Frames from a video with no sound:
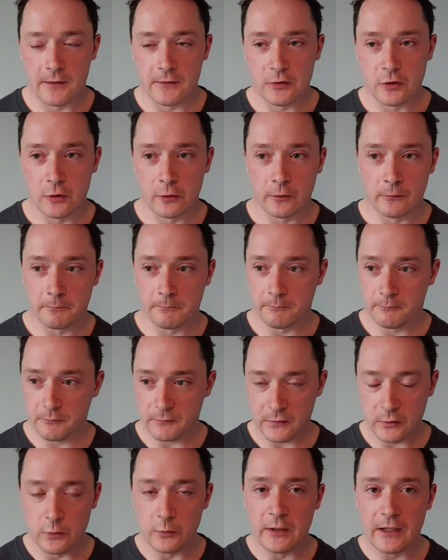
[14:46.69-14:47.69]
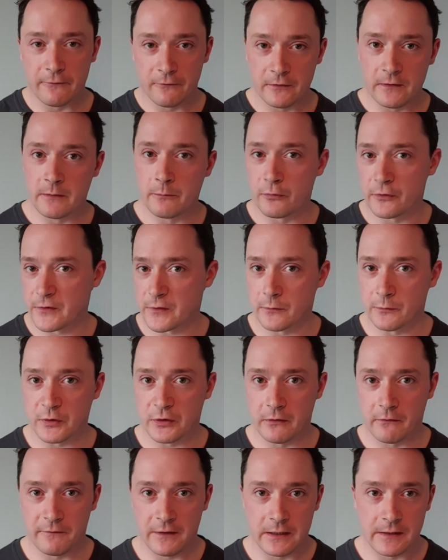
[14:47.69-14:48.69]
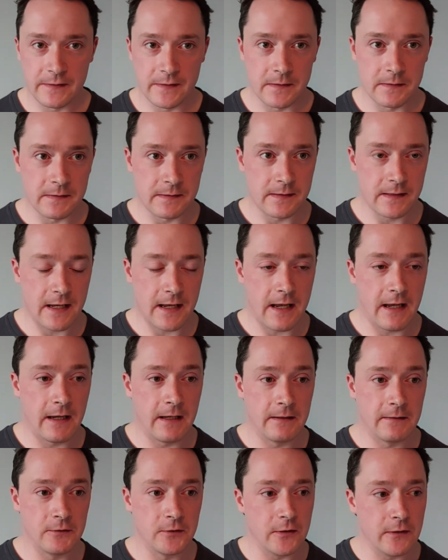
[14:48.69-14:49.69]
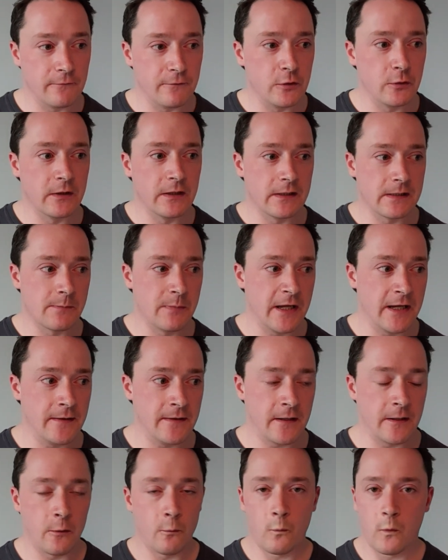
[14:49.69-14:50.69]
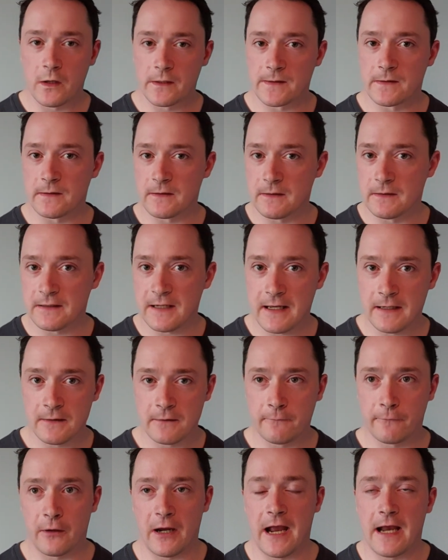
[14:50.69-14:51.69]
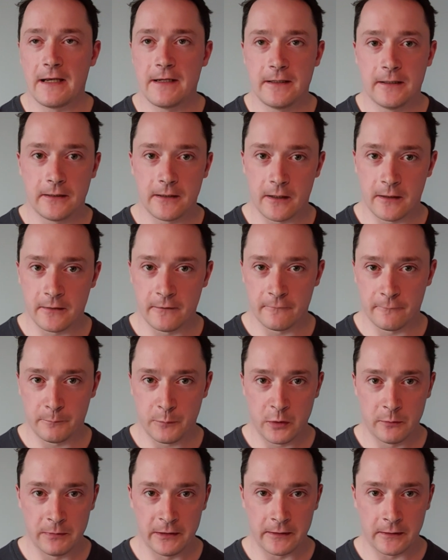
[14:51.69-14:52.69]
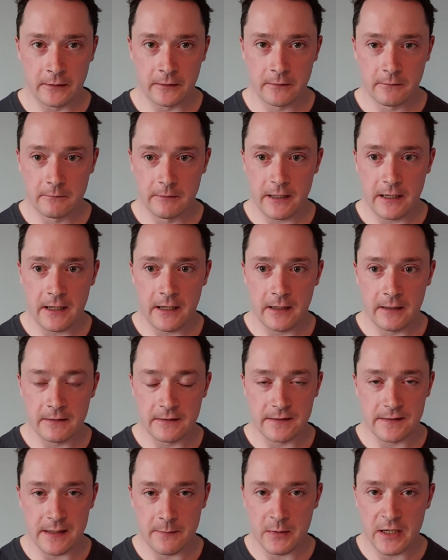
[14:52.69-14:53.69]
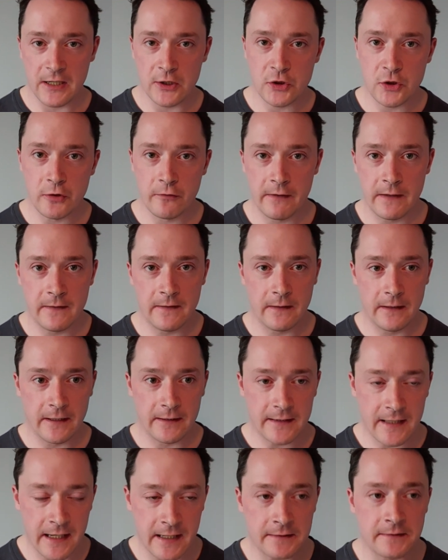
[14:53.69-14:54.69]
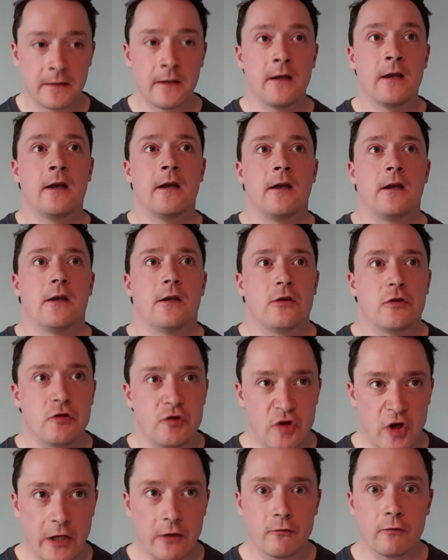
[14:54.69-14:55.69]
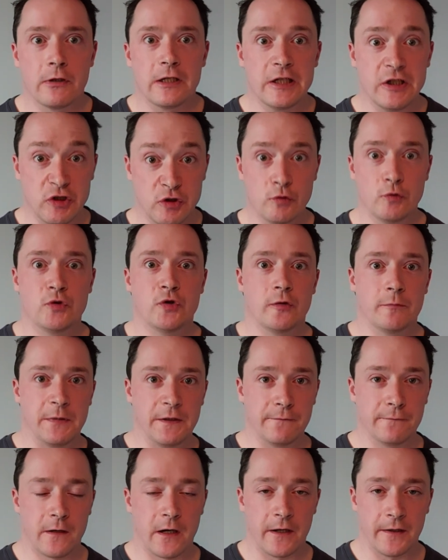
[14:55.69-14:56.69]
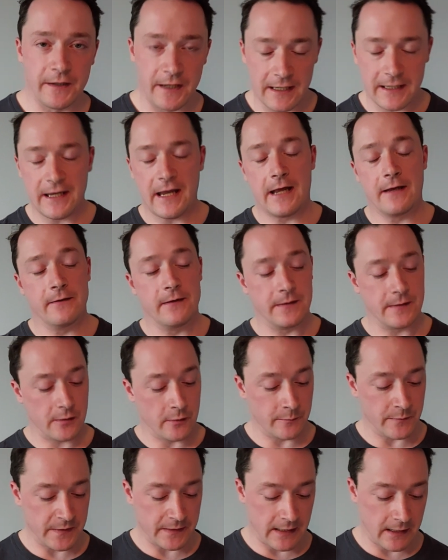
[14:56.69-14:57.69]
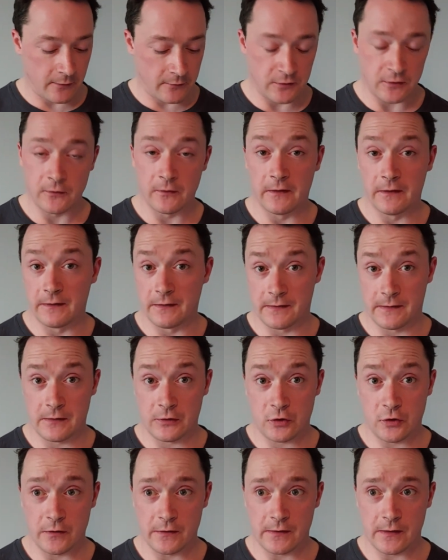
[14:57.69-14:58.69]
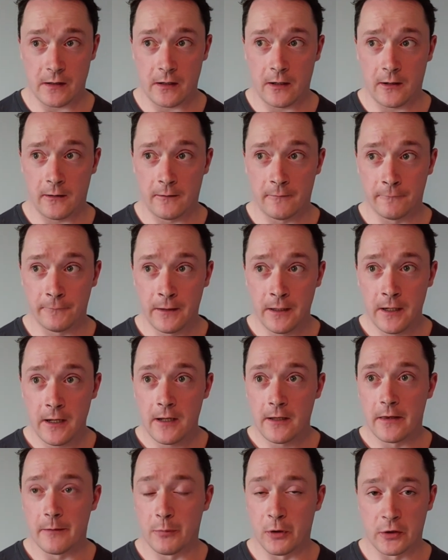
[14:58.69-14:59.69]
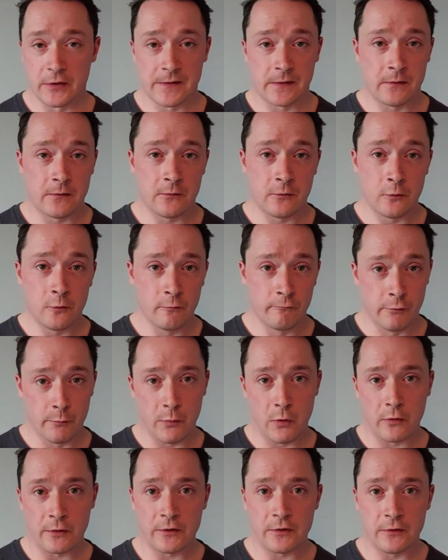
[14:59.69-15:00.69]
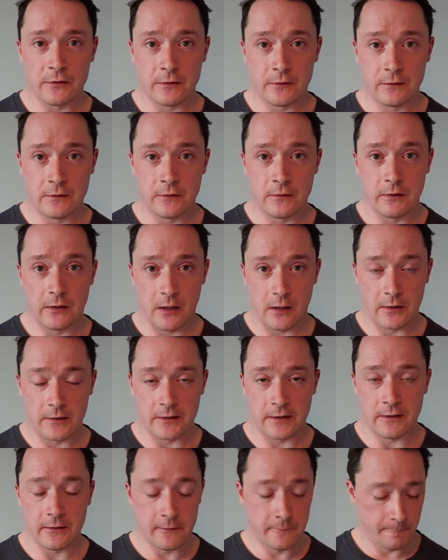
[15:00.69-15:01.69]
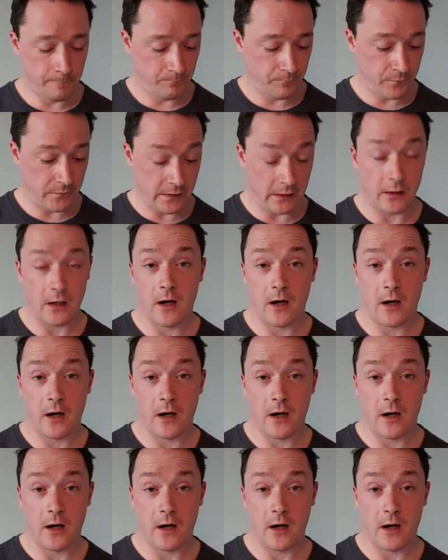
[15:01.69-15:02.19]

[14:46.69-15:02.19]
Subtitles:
You're given the presumption of innocence, and if you can explain that it wasn't intended for any kind of public dissemination or anything like that, generally you should be fine. Again, this comes down to the decisions of the person who reported to the Gardaí, the